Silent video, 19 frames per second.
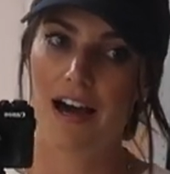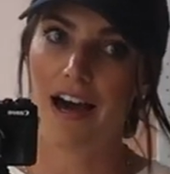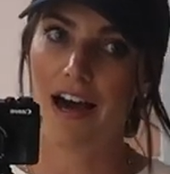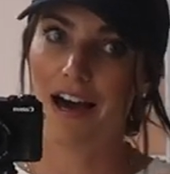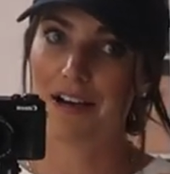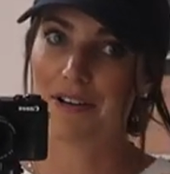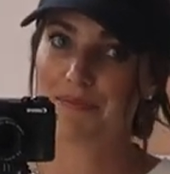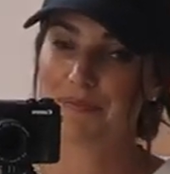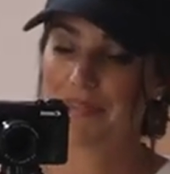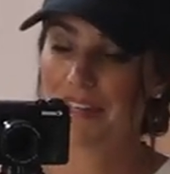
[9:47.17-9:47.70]

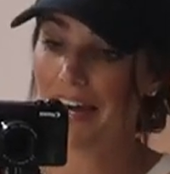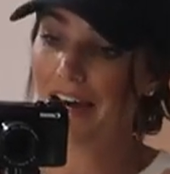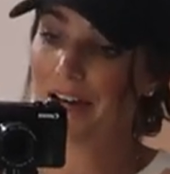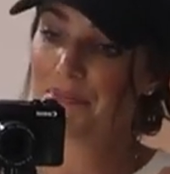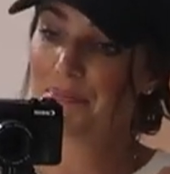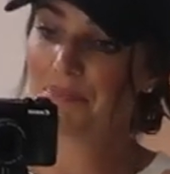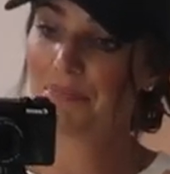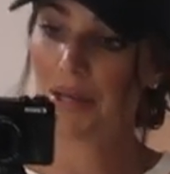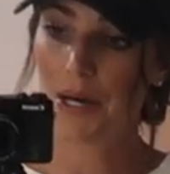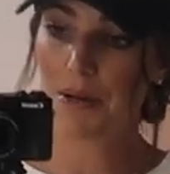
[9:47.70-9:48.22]
Uh, yeah,
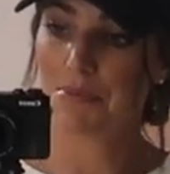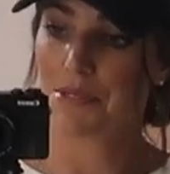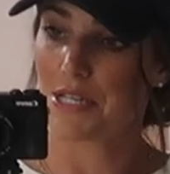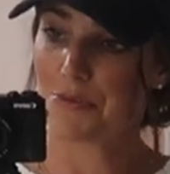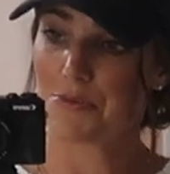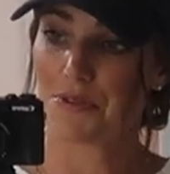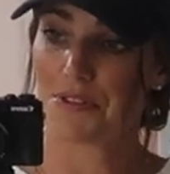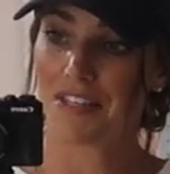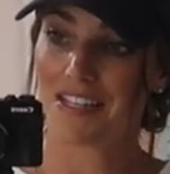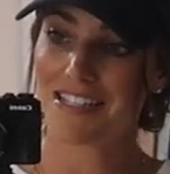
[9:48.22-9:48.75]

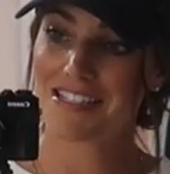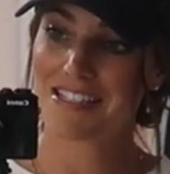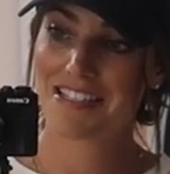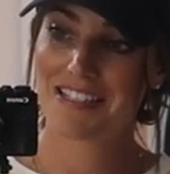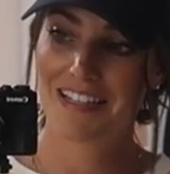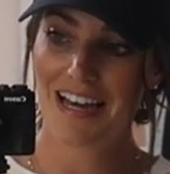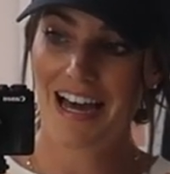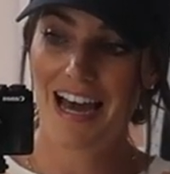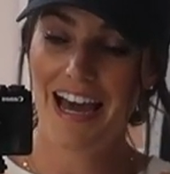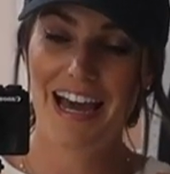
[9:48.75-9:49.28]
obsessed with this.
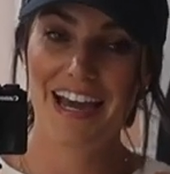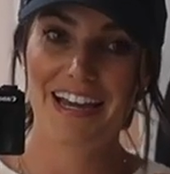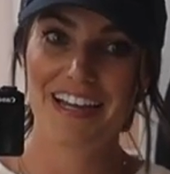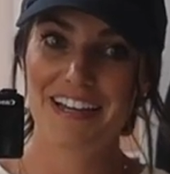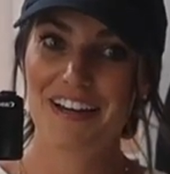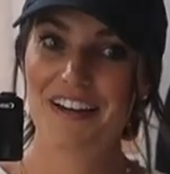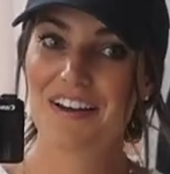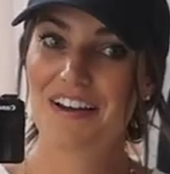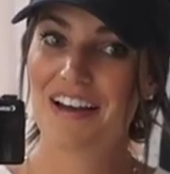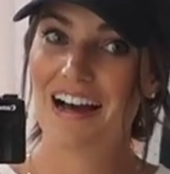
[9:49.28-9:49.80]

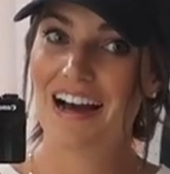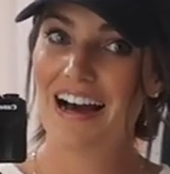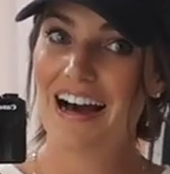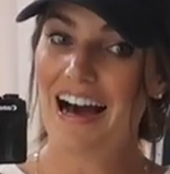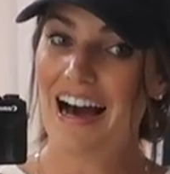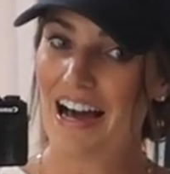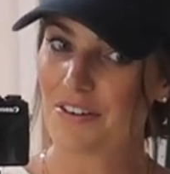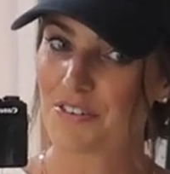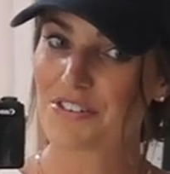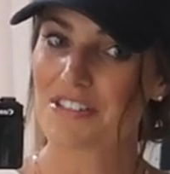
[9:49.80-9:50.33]
I,
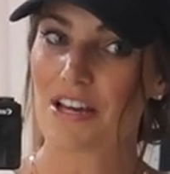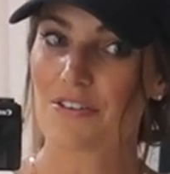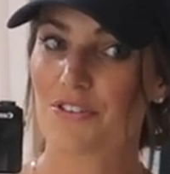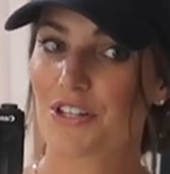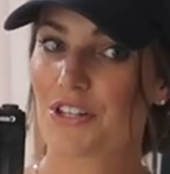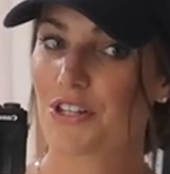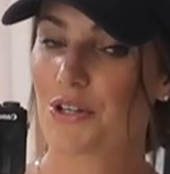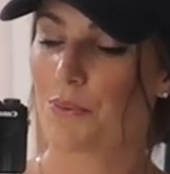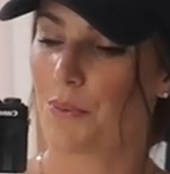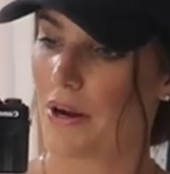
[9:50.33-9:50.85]
I will
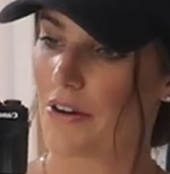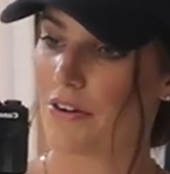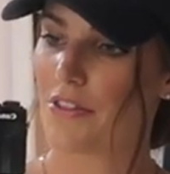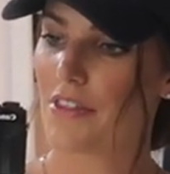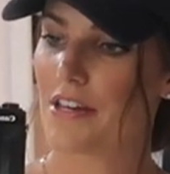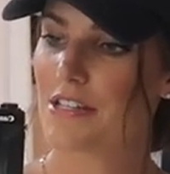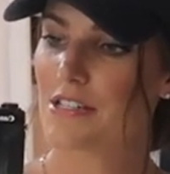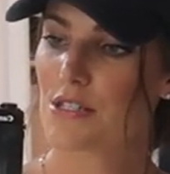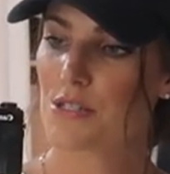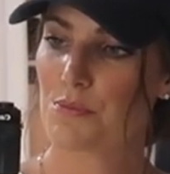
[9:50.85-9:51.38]
definitely wear
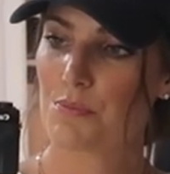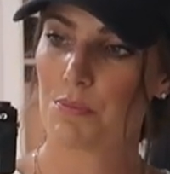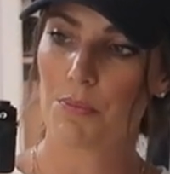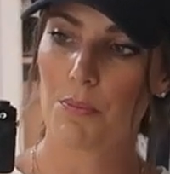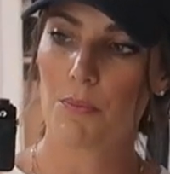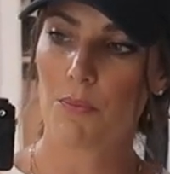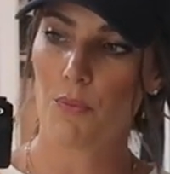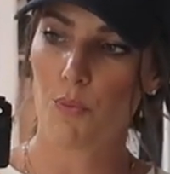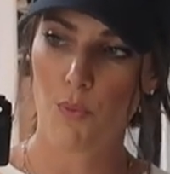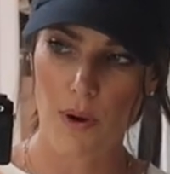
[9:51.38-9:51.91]
this
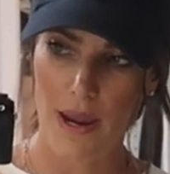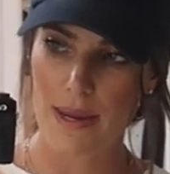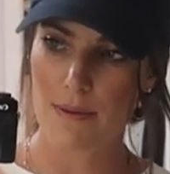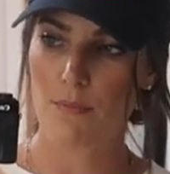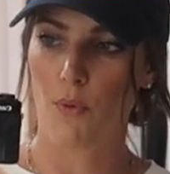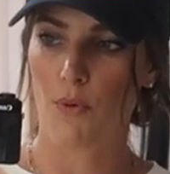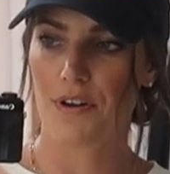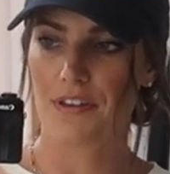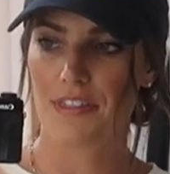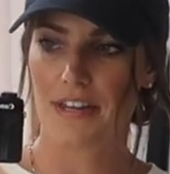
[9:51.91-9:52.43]
way
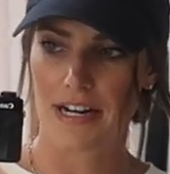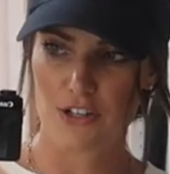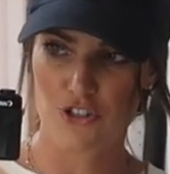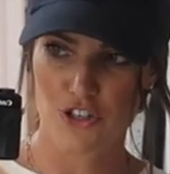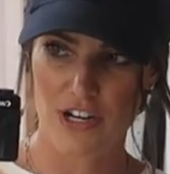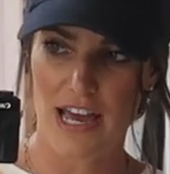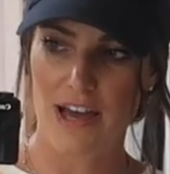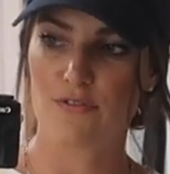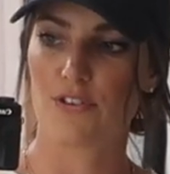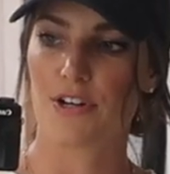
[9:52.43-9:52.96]
more than I
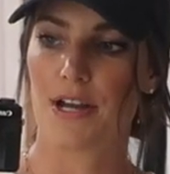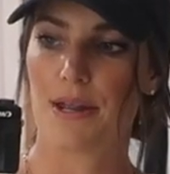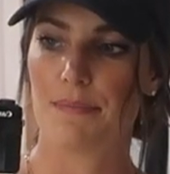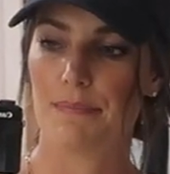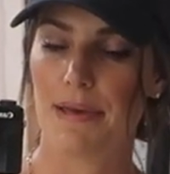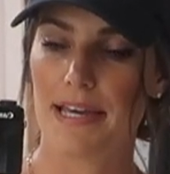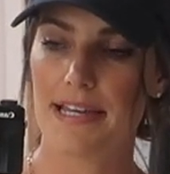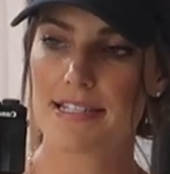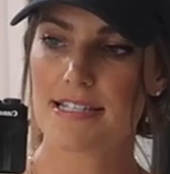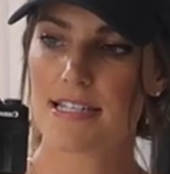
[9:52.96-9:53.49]
should ever
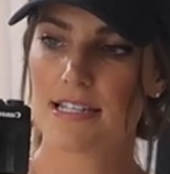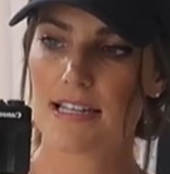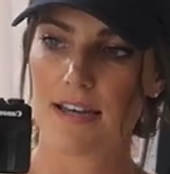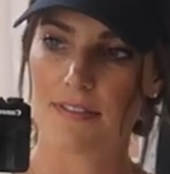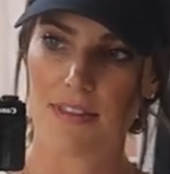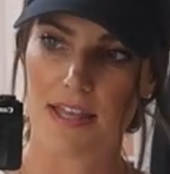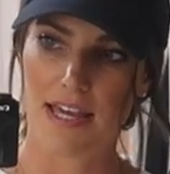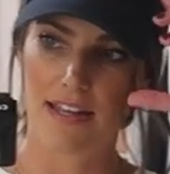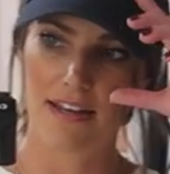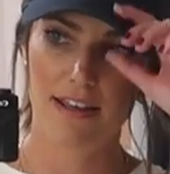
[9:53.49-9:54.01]
admit.
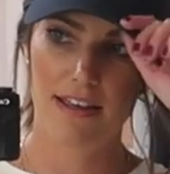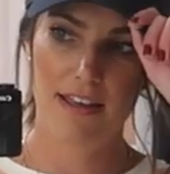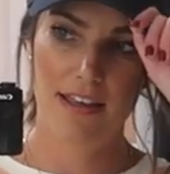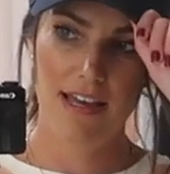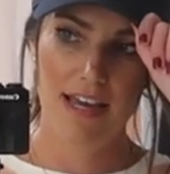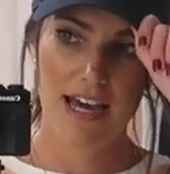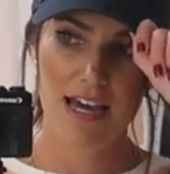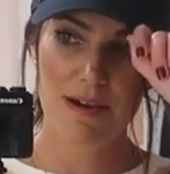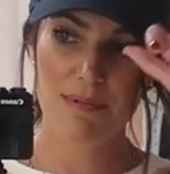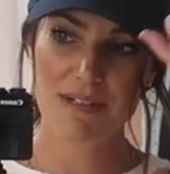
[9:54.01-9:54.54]
And then I
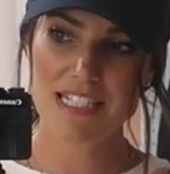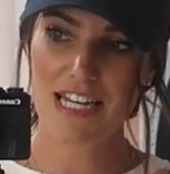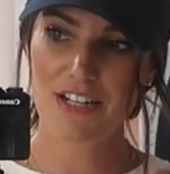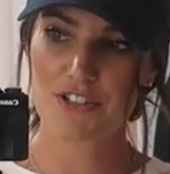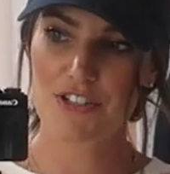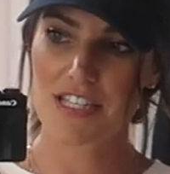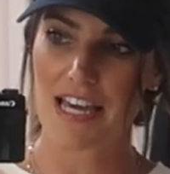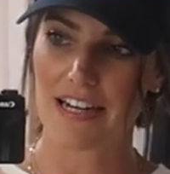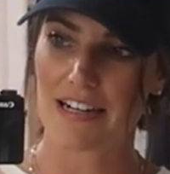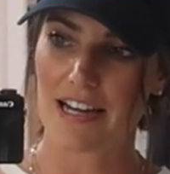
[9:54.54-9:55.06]
have my
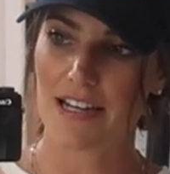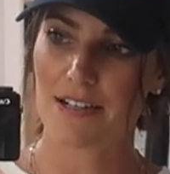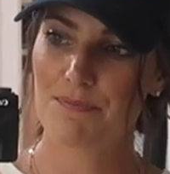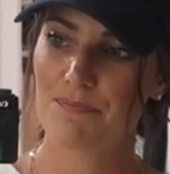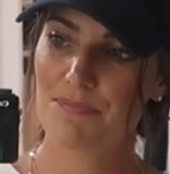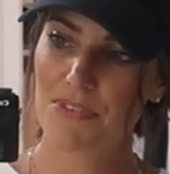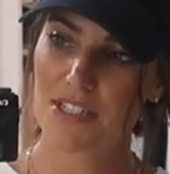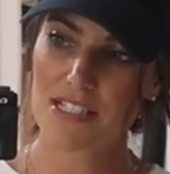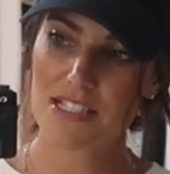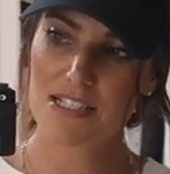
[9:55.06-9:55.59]
tiger's hat on.
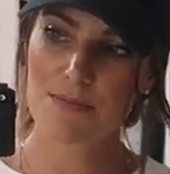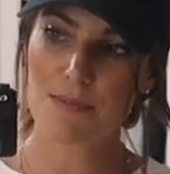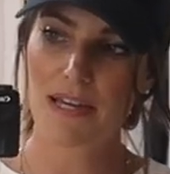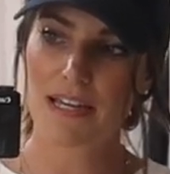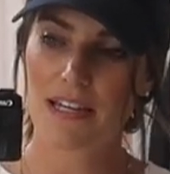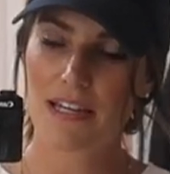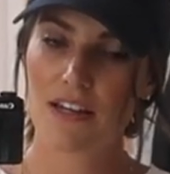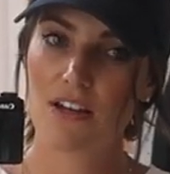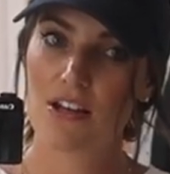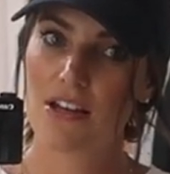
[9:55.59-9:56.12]
This is
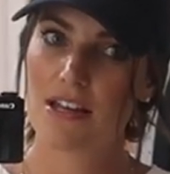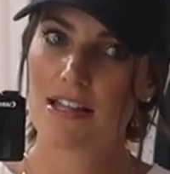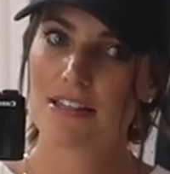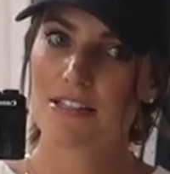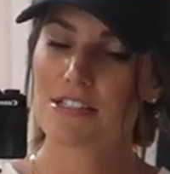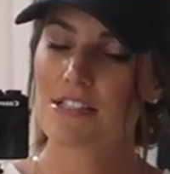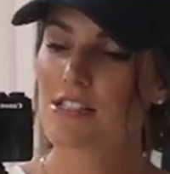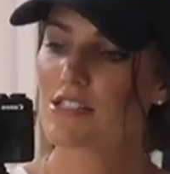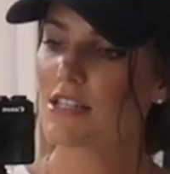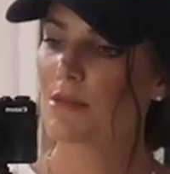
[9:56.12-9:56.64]
my
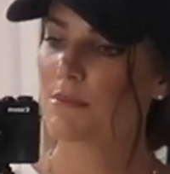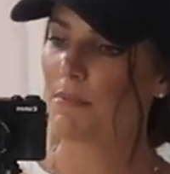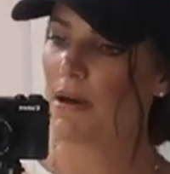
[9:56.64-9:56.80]
this is like